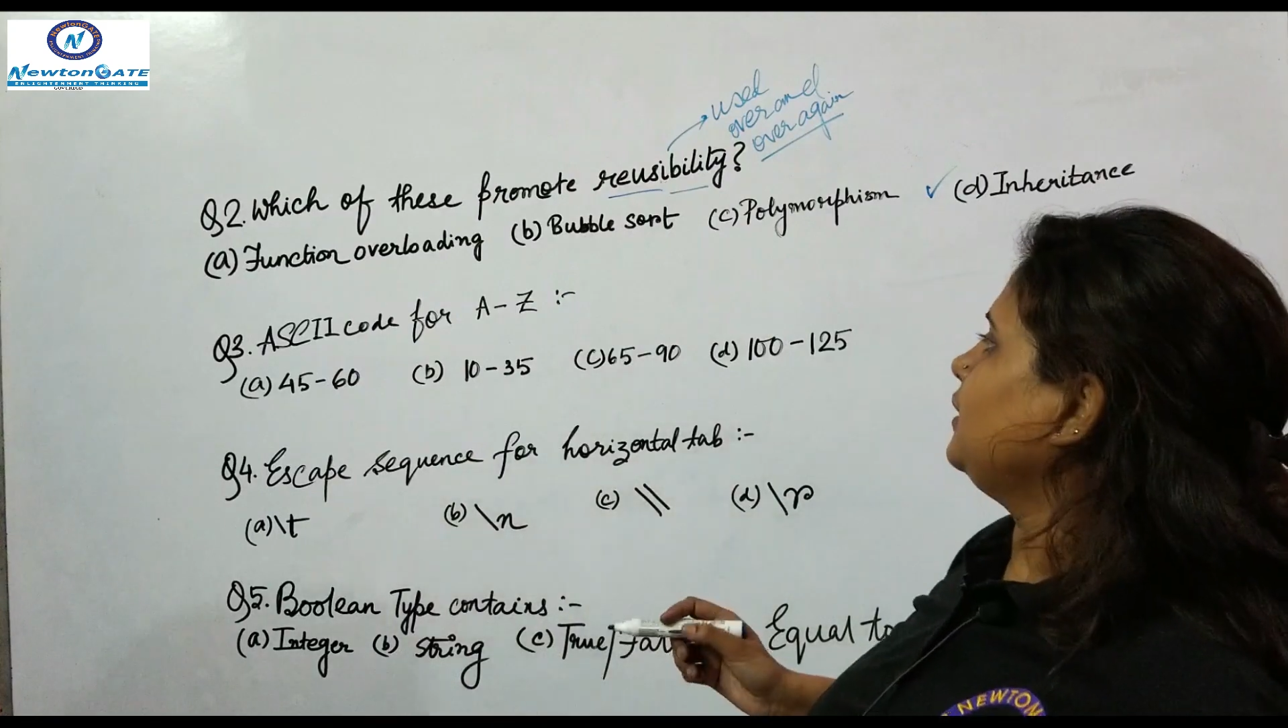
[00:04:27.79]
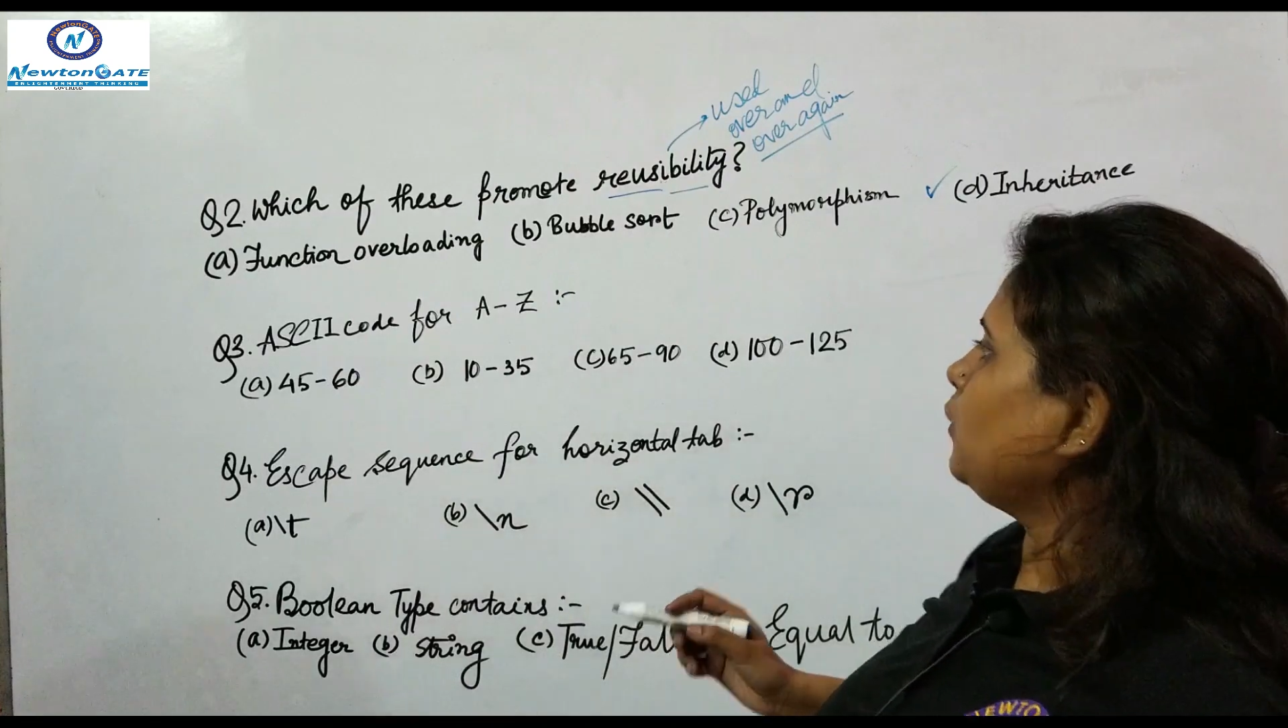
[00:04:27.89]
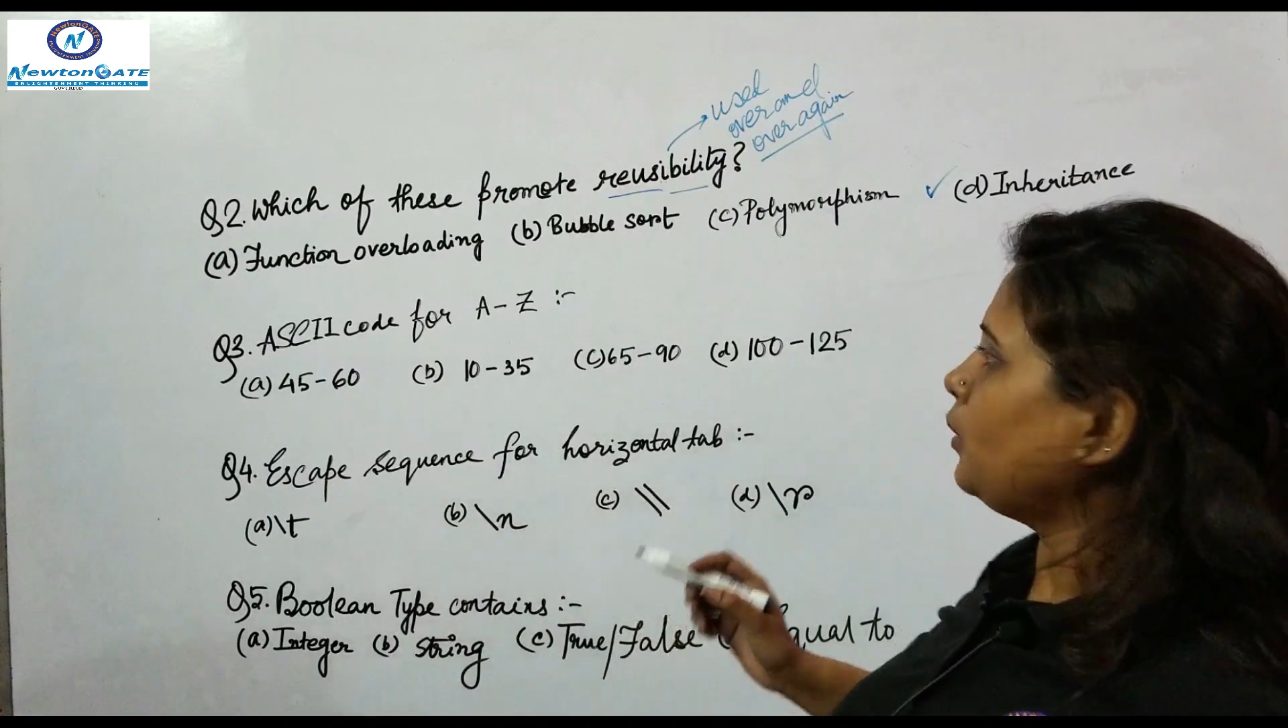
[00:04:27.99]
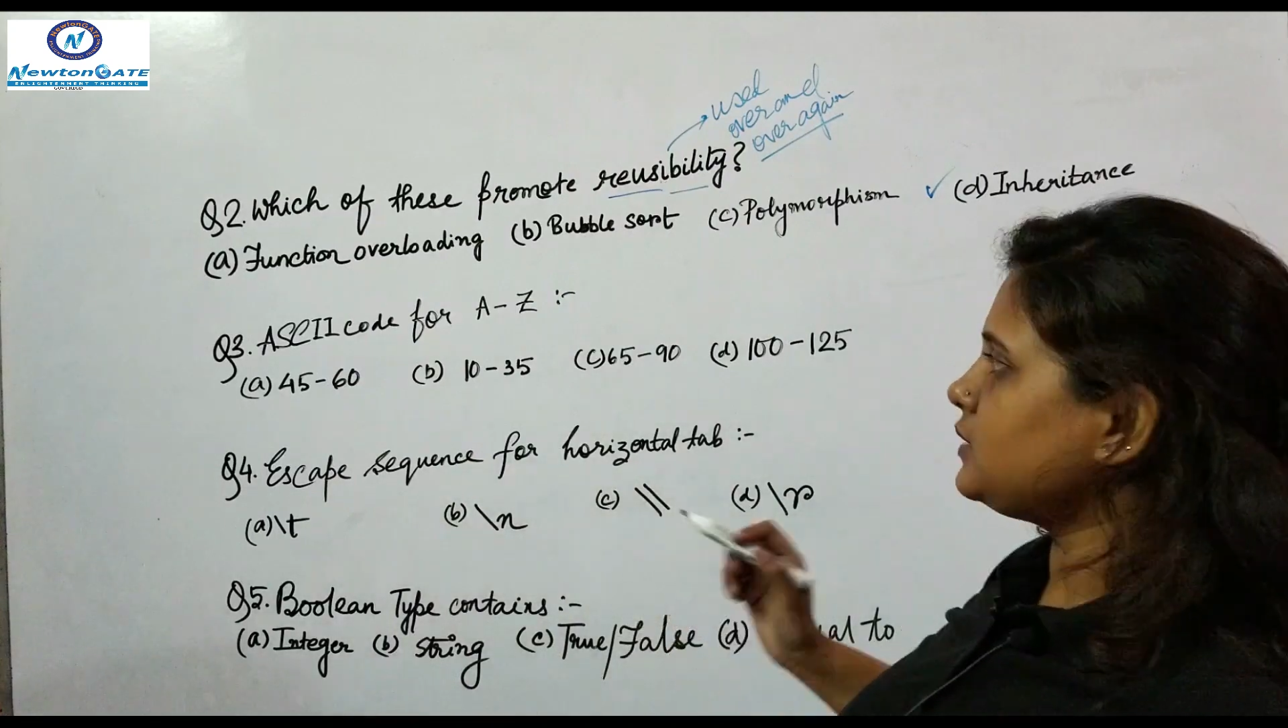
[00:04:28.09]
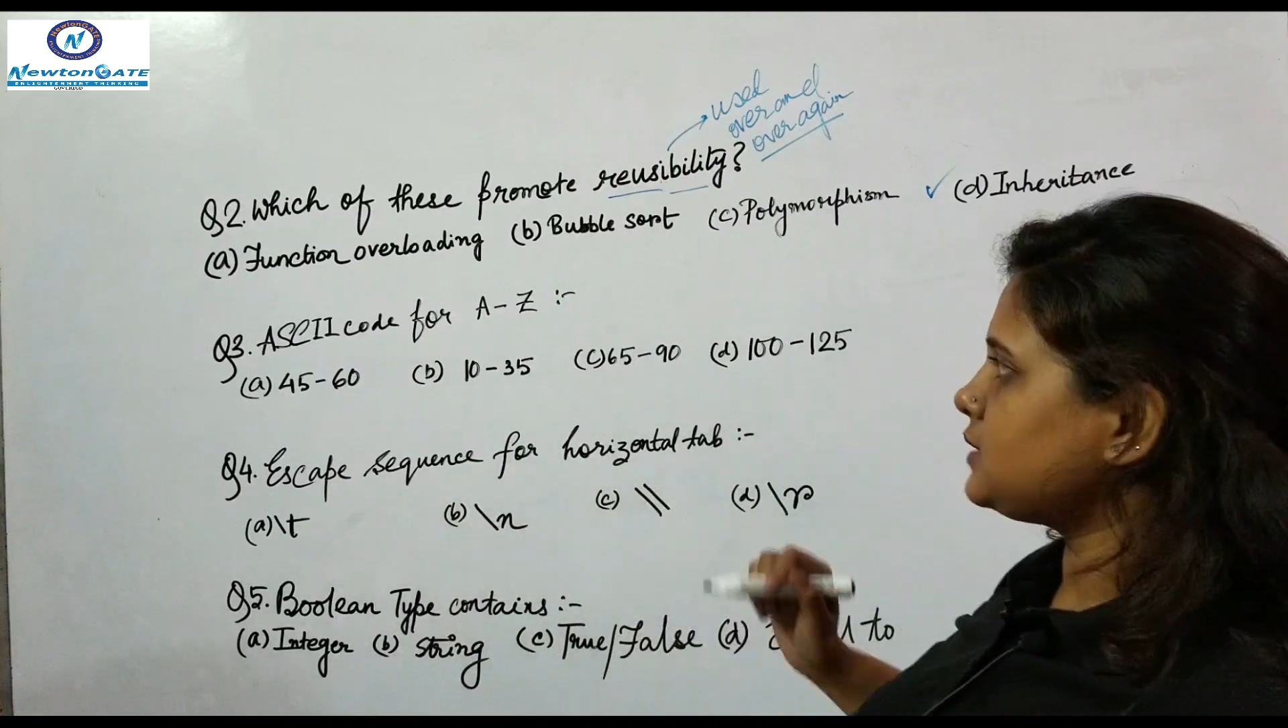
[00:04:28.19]

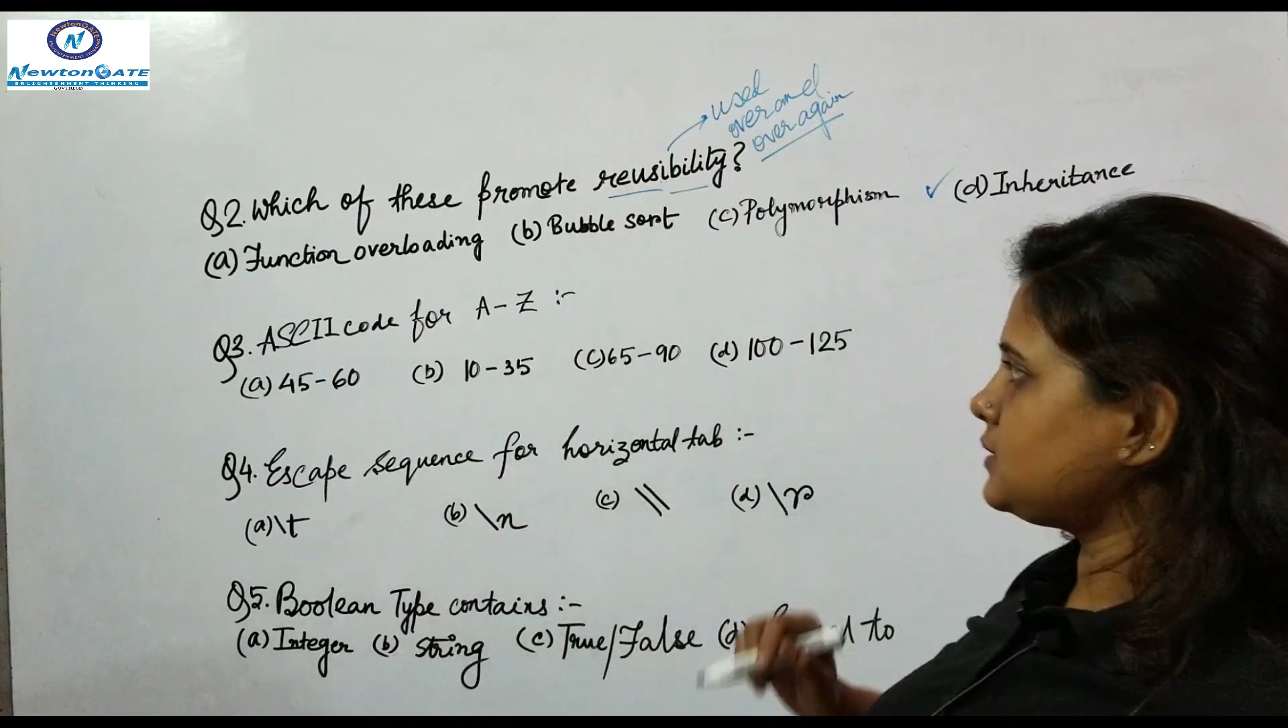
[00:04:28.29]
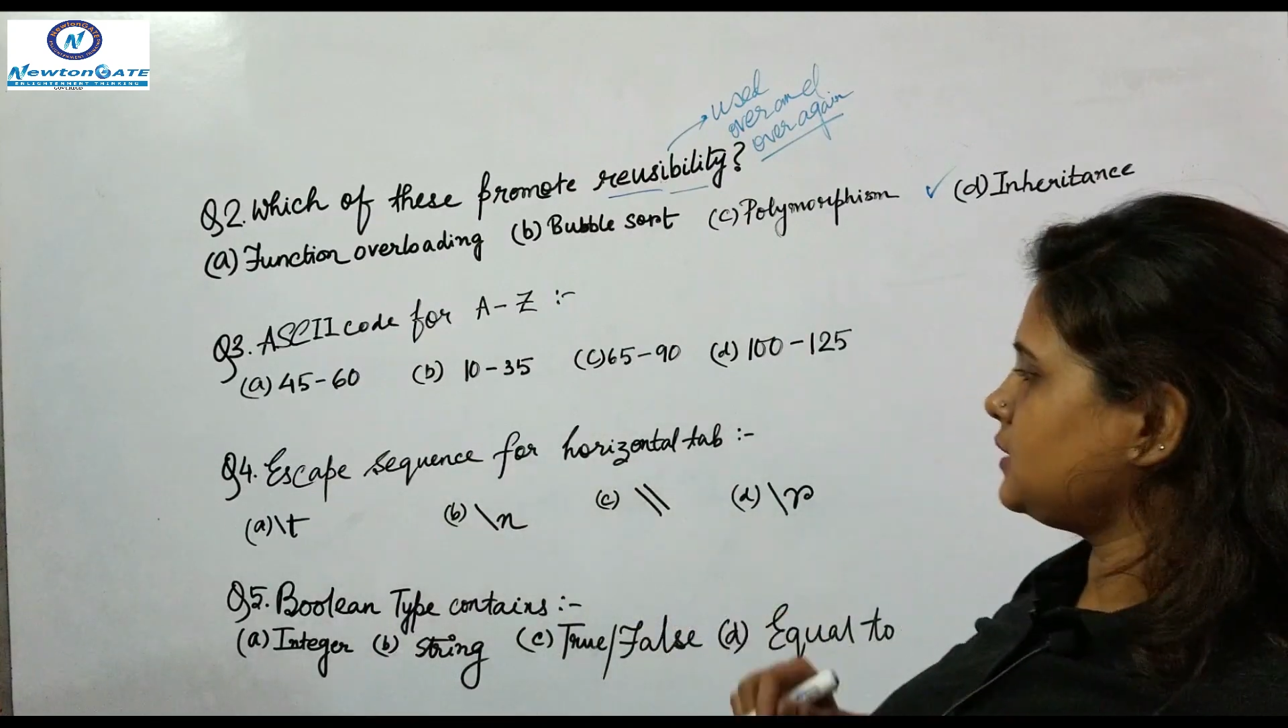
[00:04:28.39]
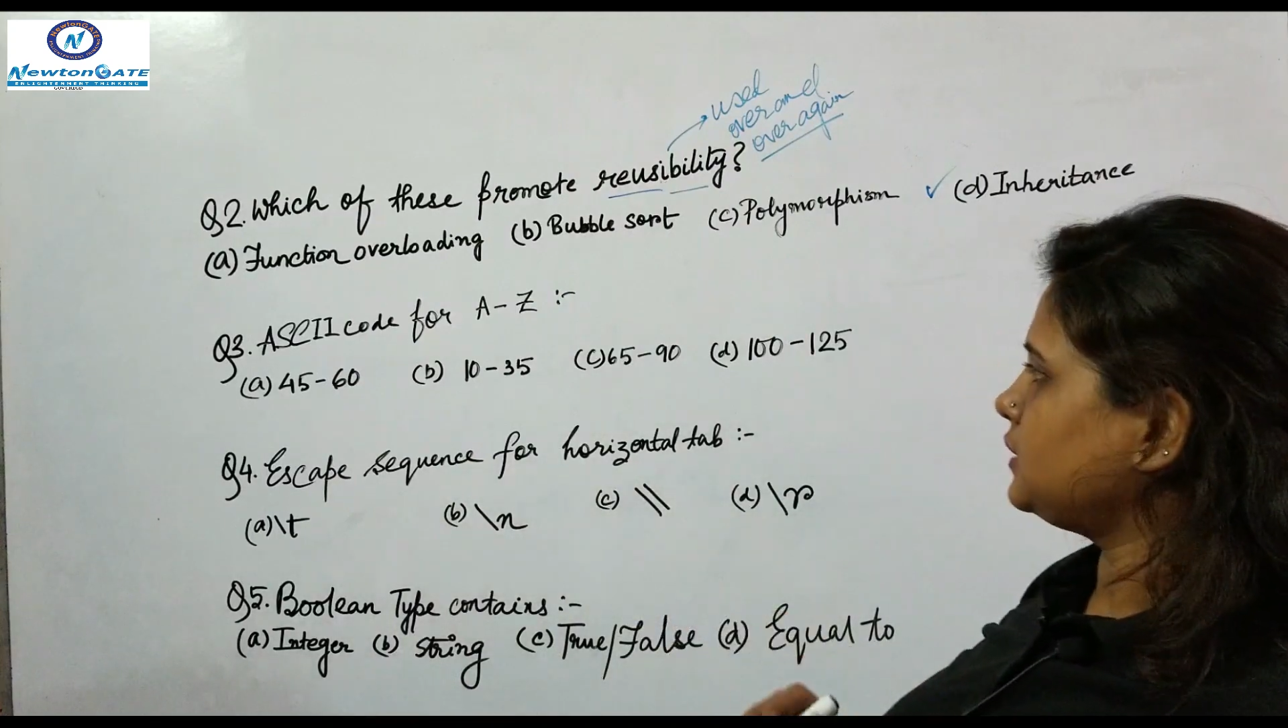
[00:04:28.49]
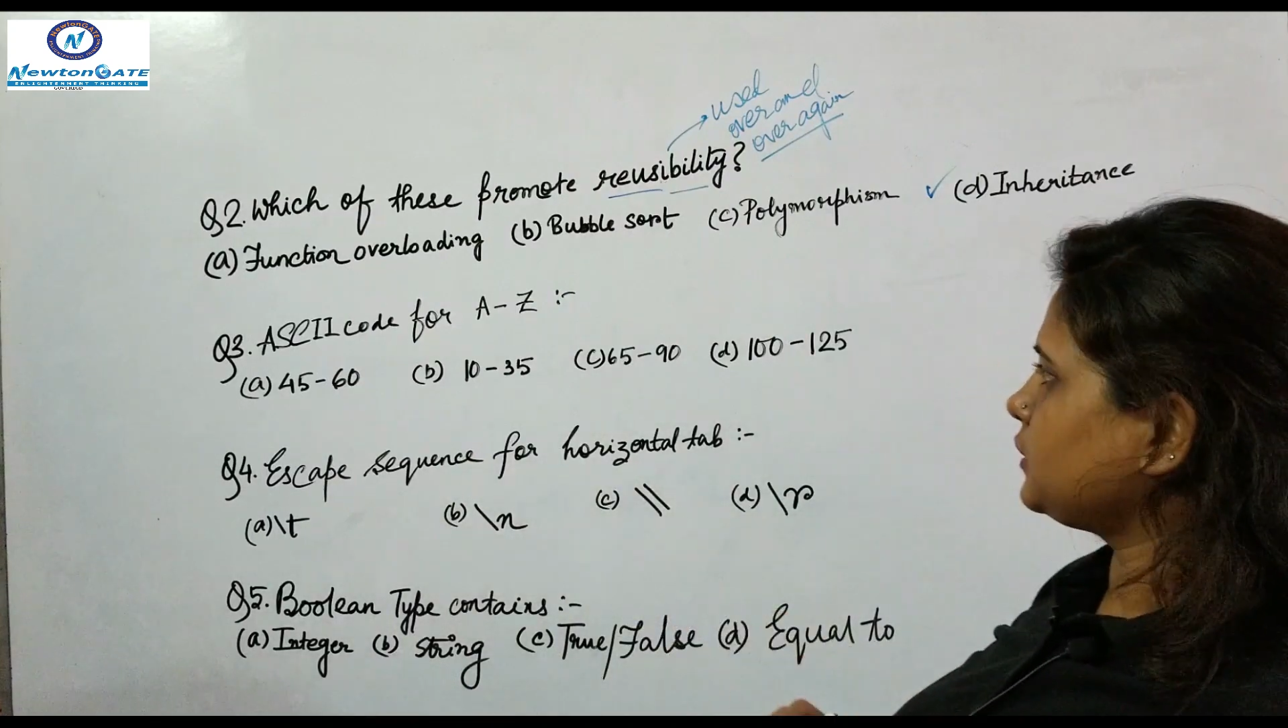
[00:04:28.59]
What is the third